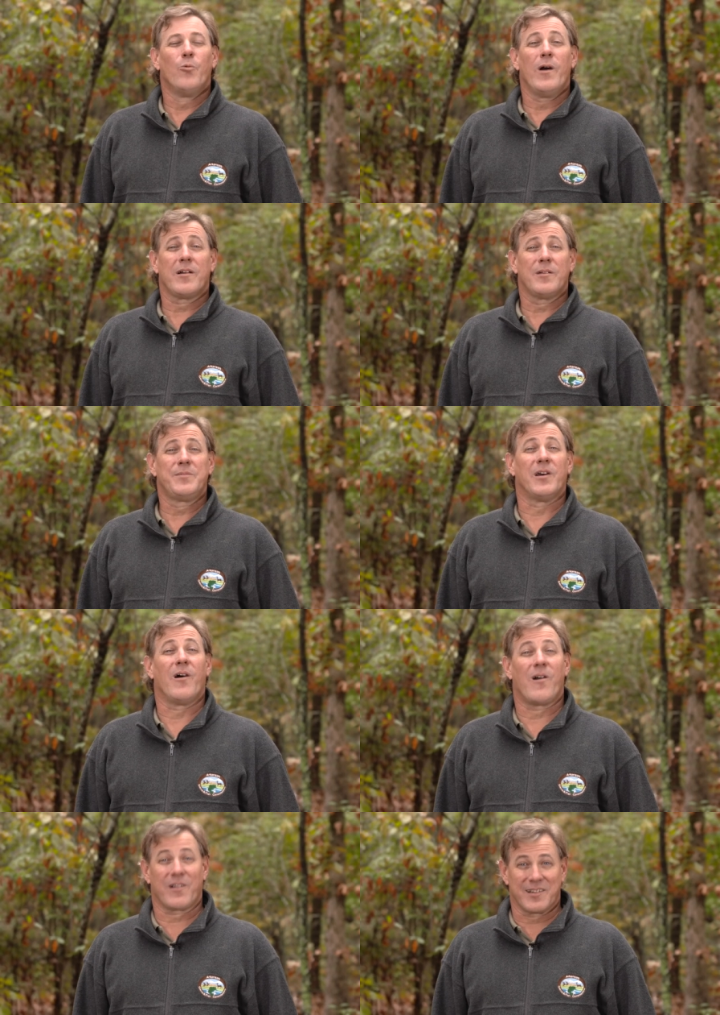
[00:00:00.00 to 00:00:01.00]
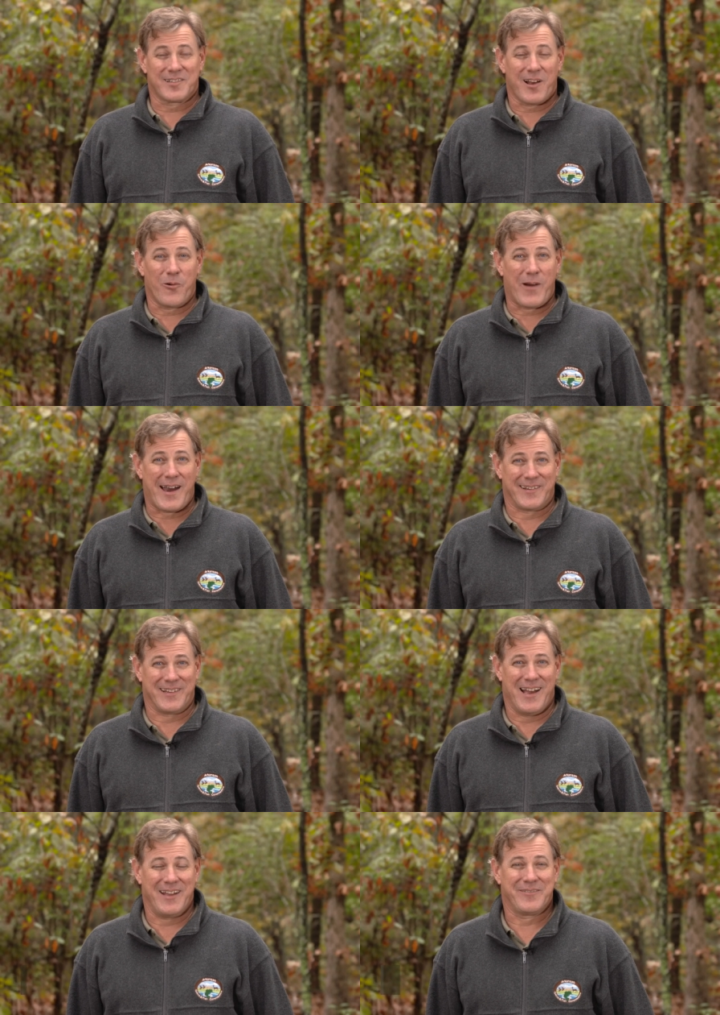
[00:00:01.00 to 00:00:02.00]
Welcome to Arkansas
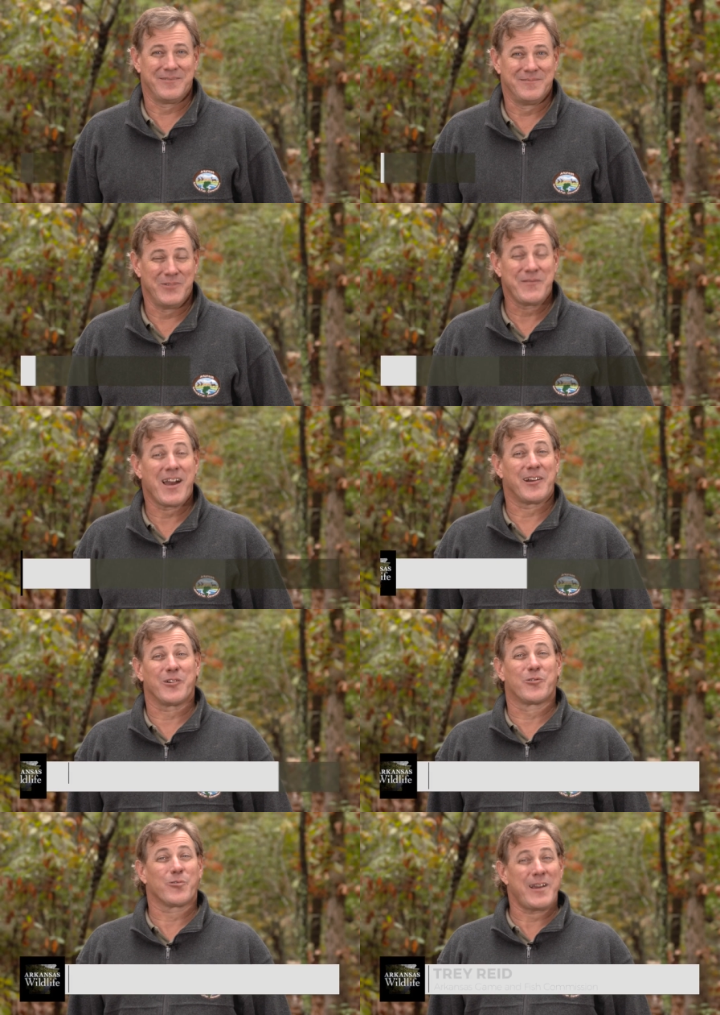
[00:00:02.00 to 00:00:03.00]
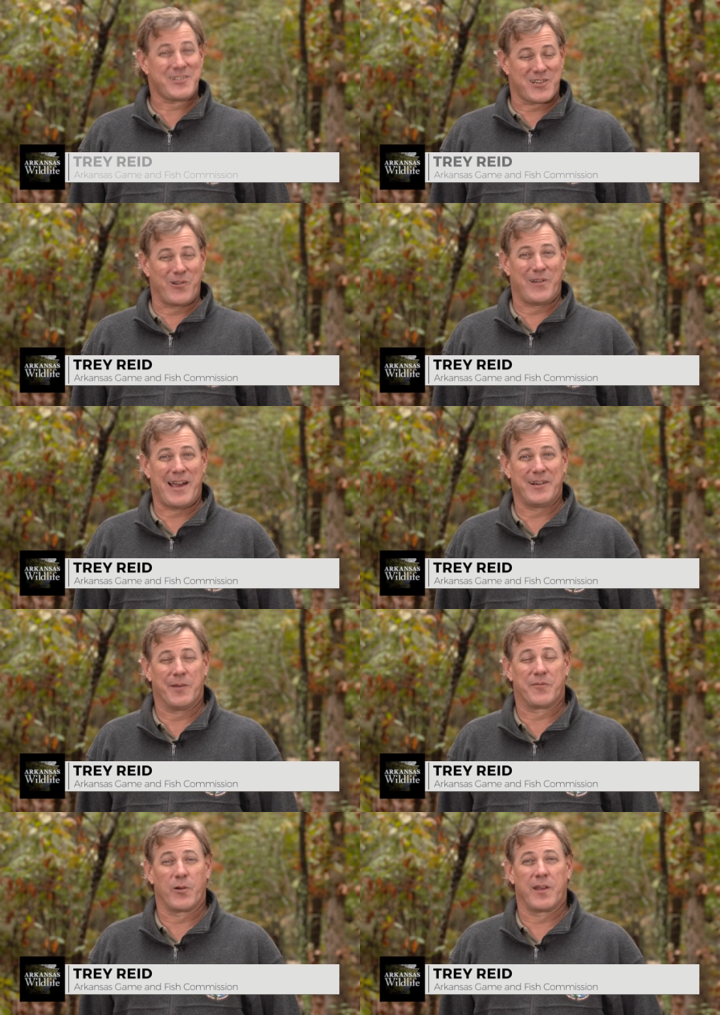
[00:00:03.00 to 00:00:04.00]
Wildlife. We've got a great show lined
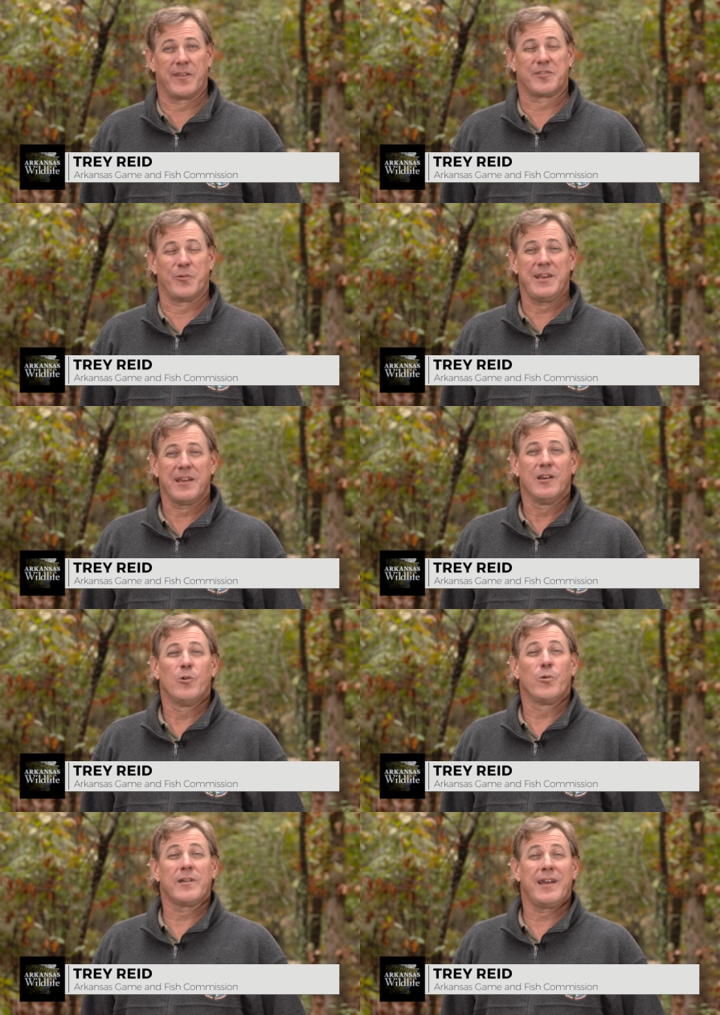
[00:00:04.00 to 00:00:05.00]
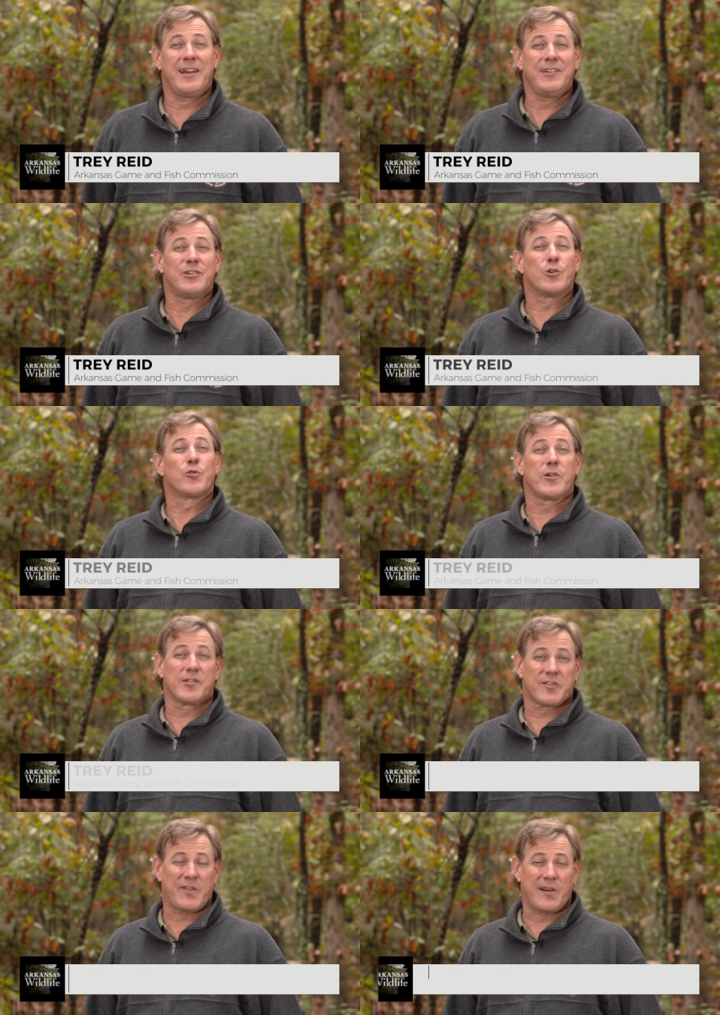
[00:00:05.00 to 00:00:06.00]
up for you this week. We're headed to
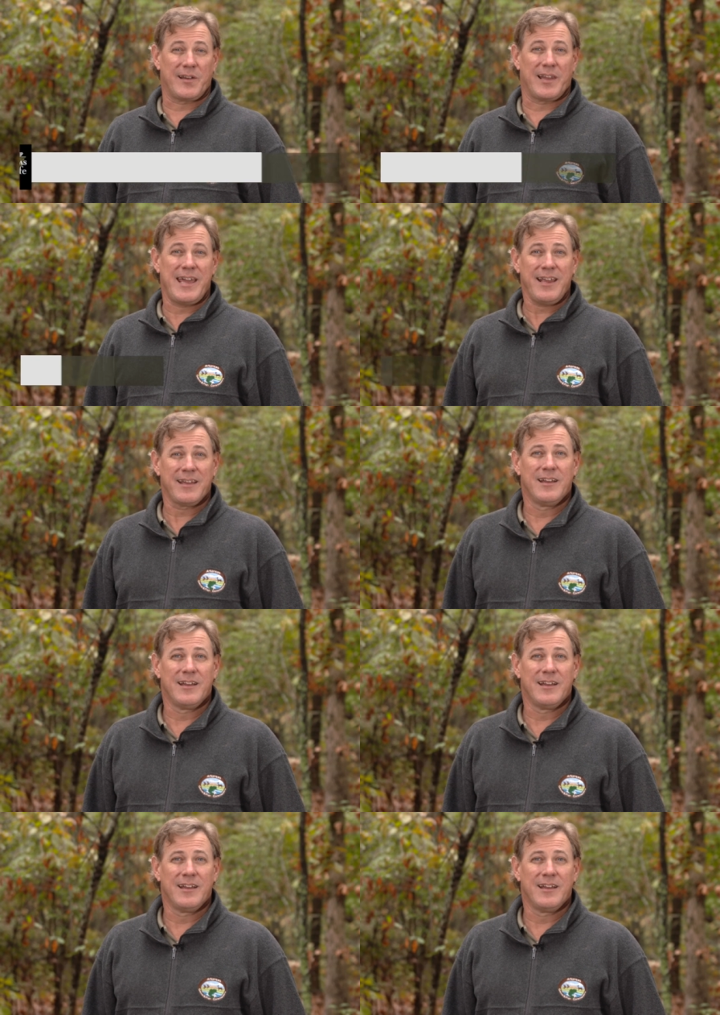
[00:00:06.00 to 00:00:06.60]
Greers Ferry Lake